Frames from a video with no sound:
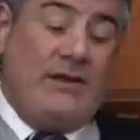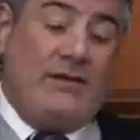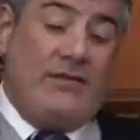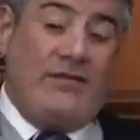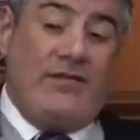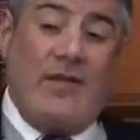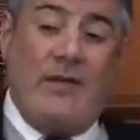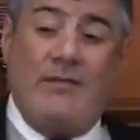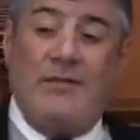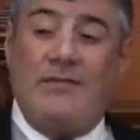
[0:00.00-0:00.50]

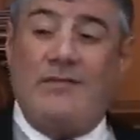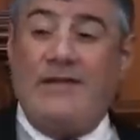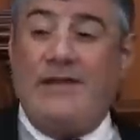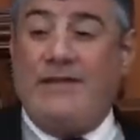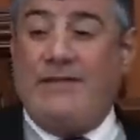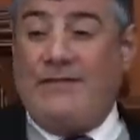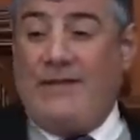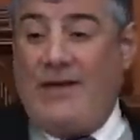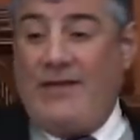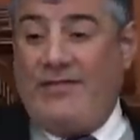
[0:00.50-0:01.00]
Some of
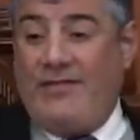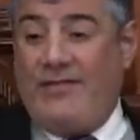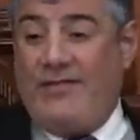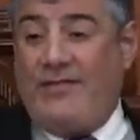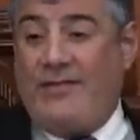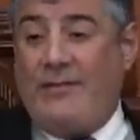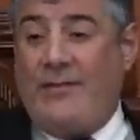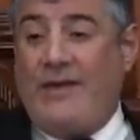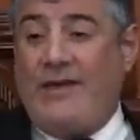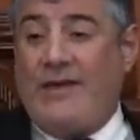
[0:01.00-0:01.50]
the
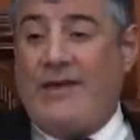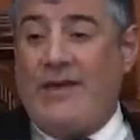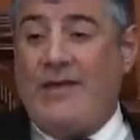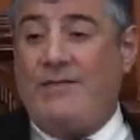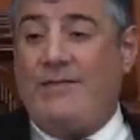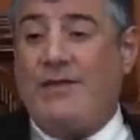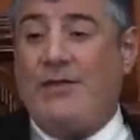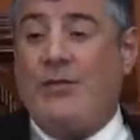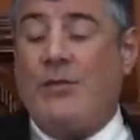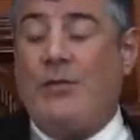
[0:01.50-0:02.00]
advices he may
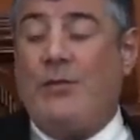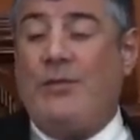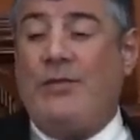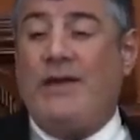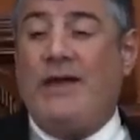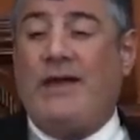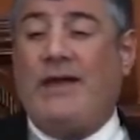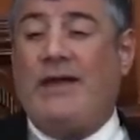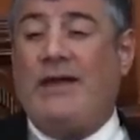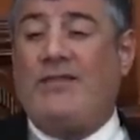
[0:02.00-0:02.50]
give you will
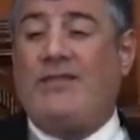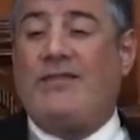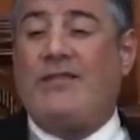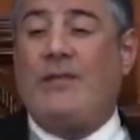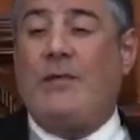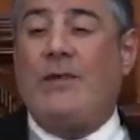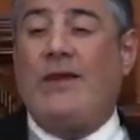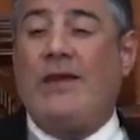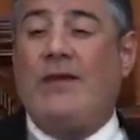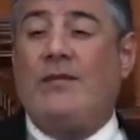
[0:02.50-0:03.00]
be against
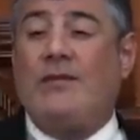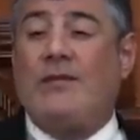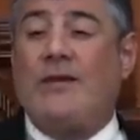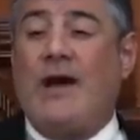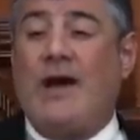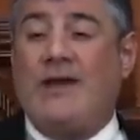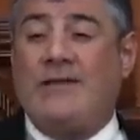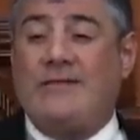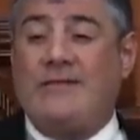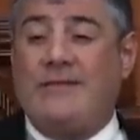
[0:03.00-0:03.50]
the will of
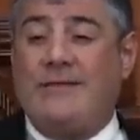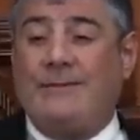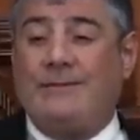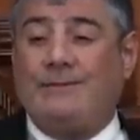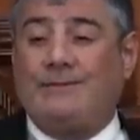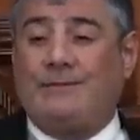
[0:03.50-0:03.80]
God.